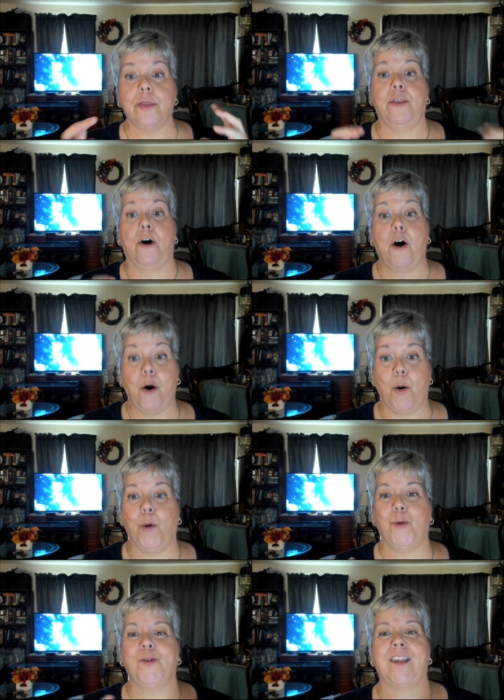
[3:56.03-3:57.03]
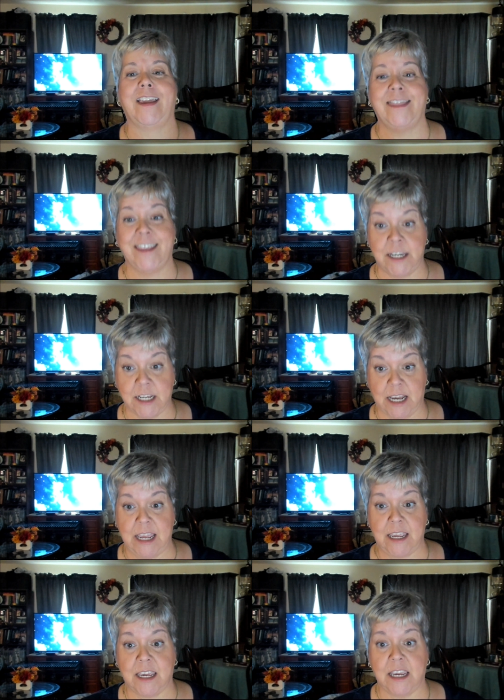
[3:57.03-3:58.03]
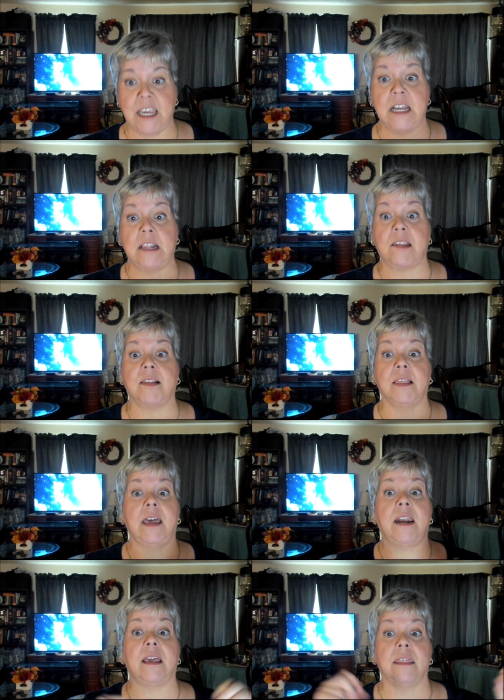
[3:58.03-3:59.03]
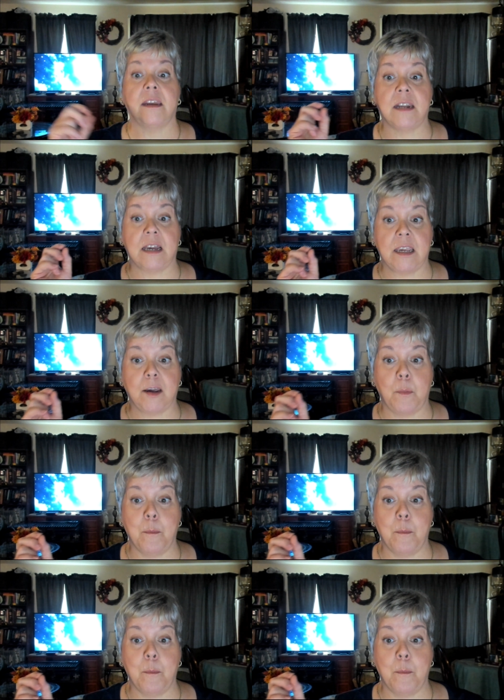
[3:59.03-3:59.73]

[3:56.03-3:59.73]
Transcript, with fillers: the holes in the dike. It's letting the dike